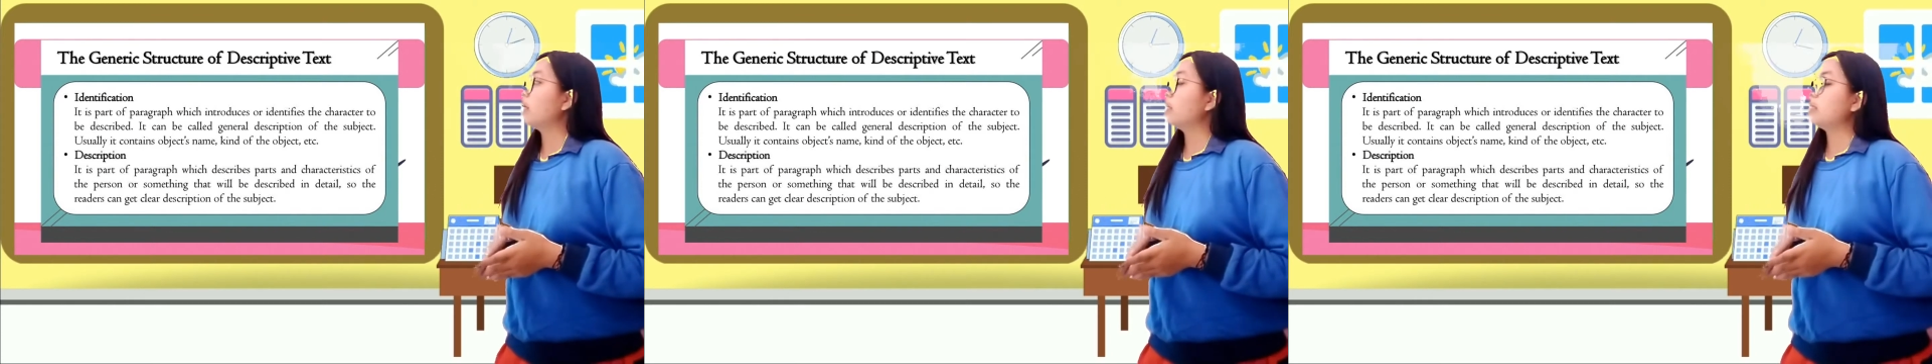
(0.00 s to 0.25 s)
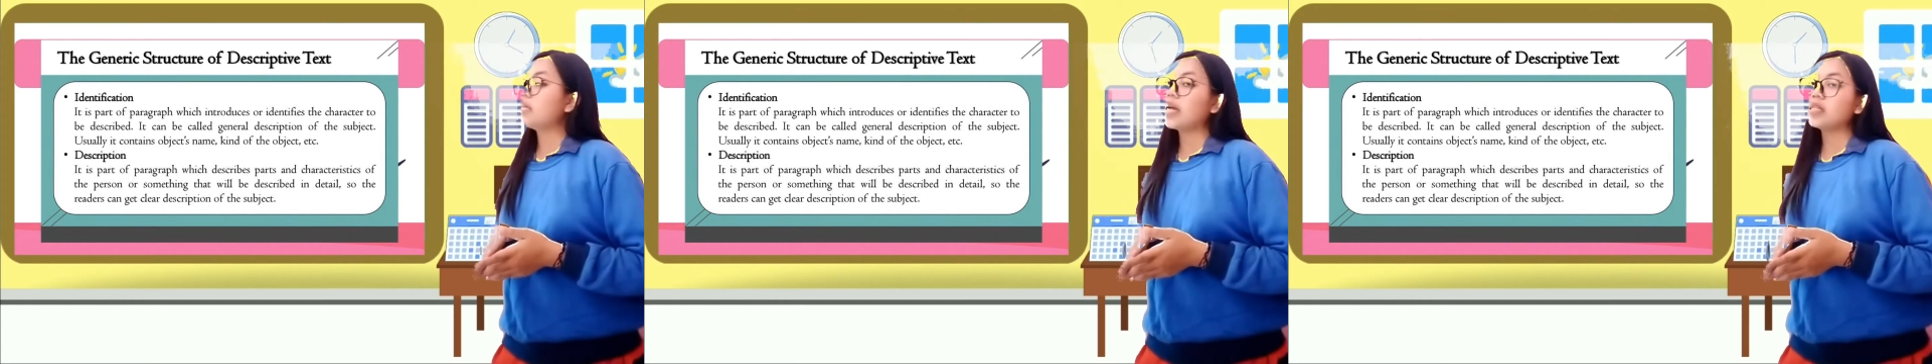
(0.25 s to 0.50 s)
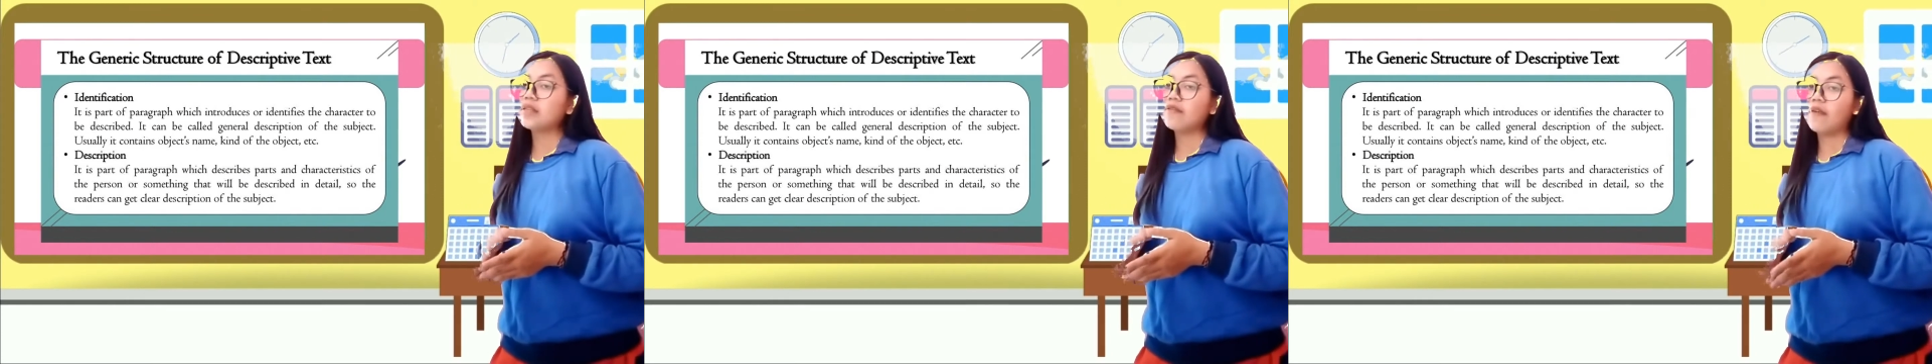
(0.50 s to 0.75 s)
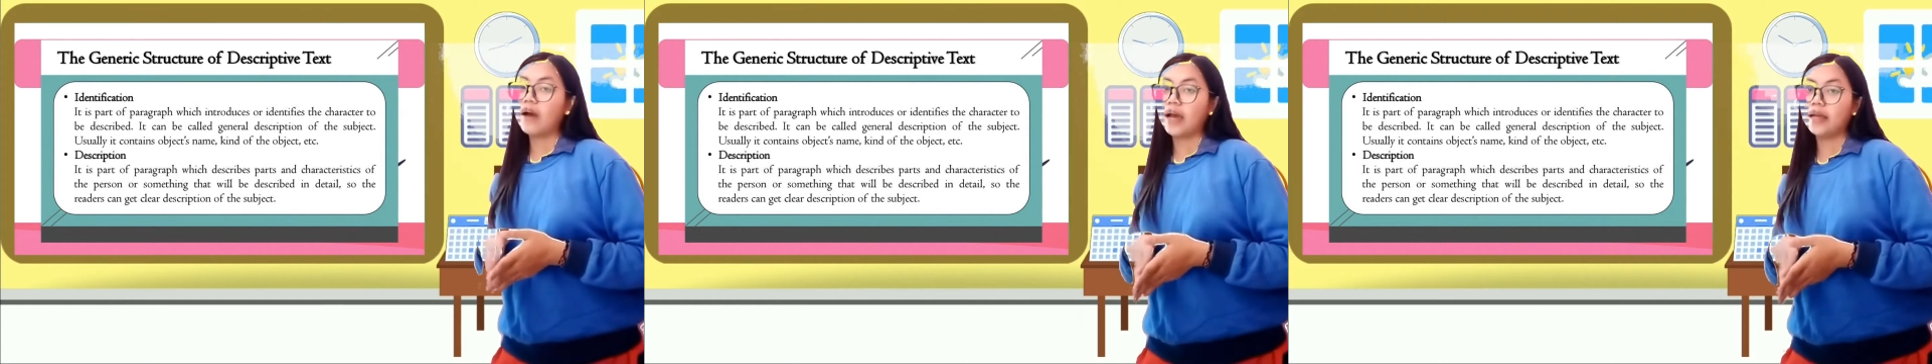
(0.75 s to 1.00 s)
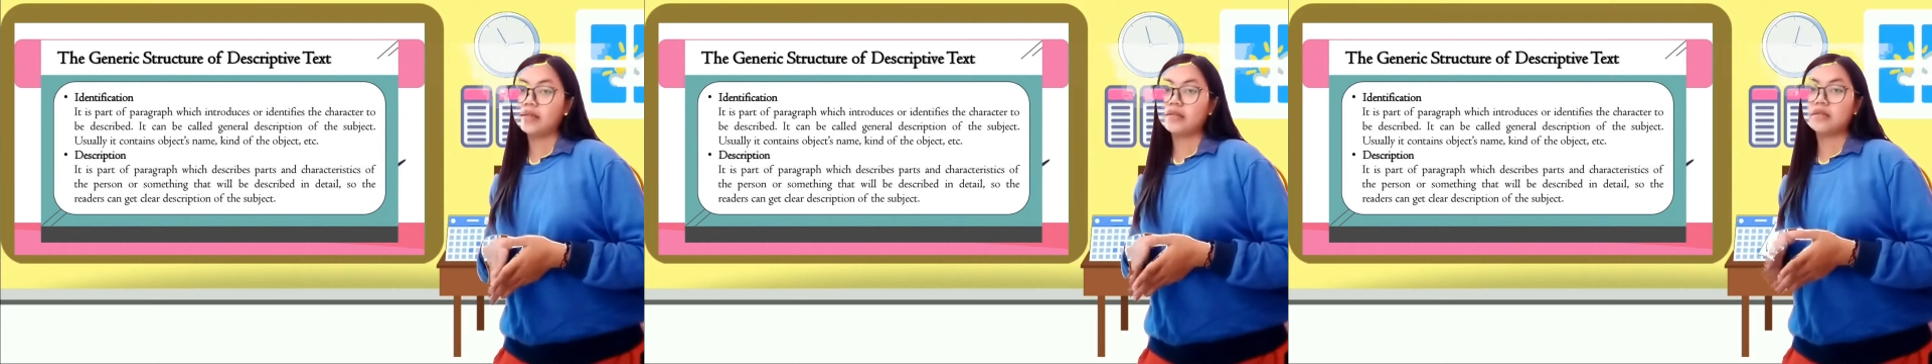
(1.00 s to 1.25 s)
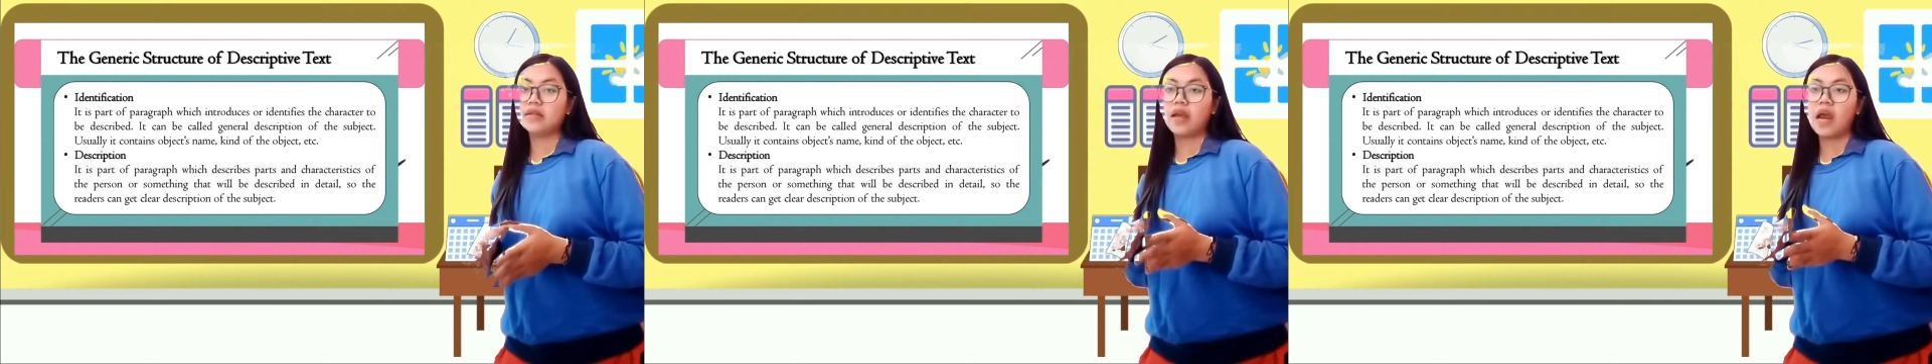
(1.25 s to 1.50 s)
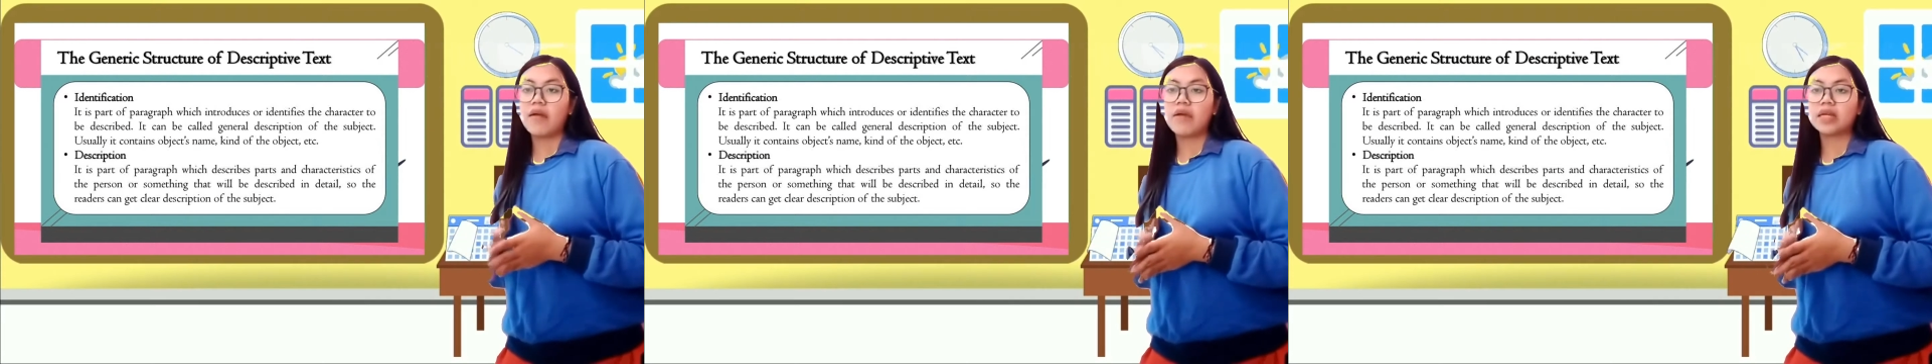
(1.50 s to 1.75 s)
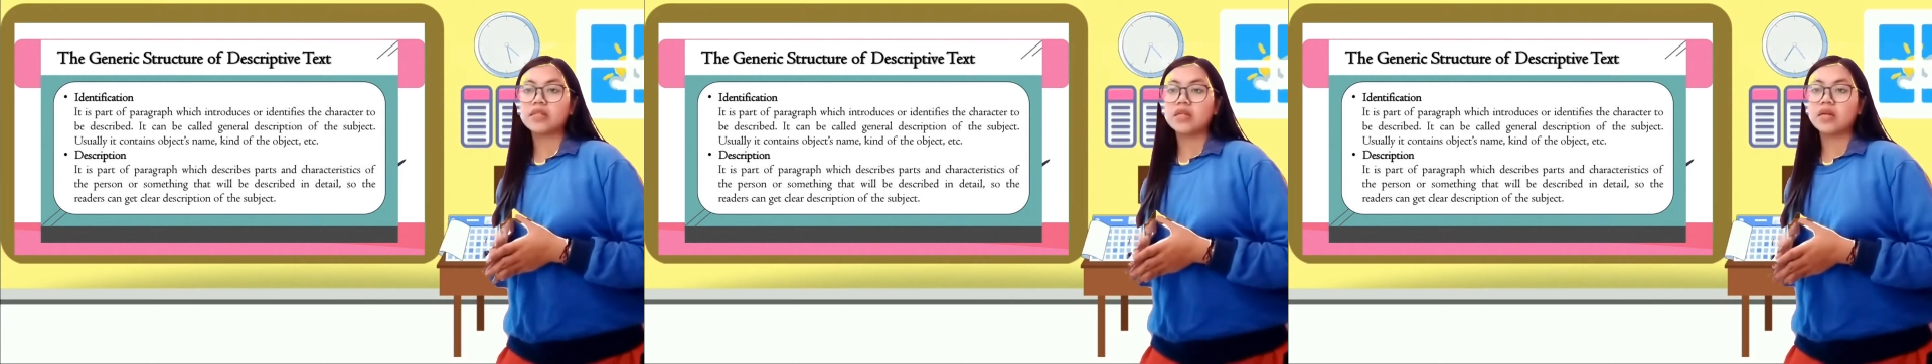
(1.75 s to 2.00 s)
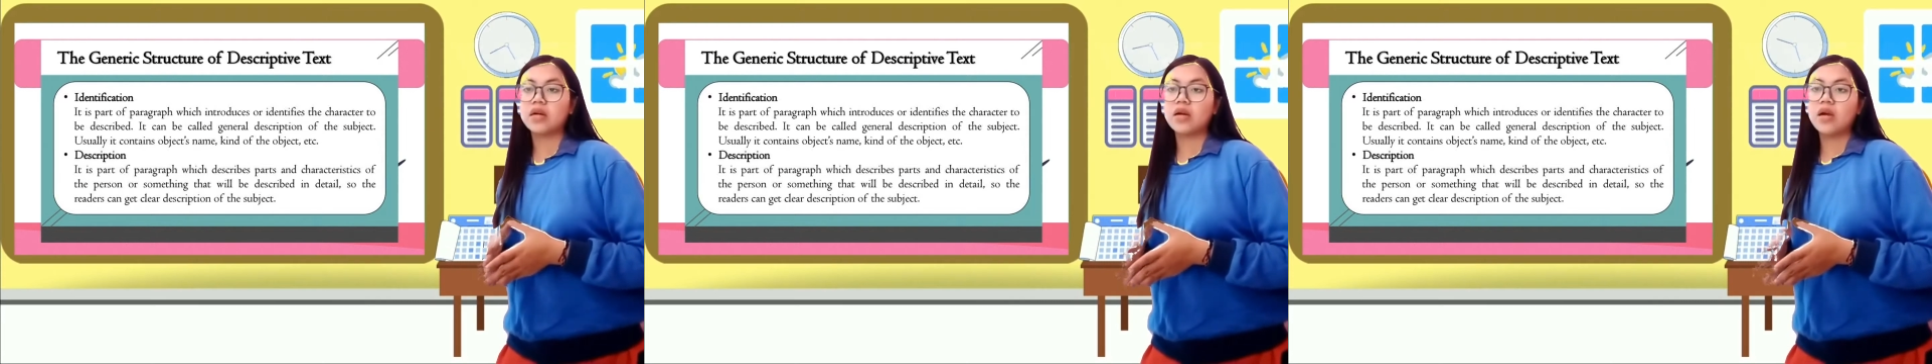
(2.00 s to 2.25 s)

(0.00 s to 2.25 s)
identifies the character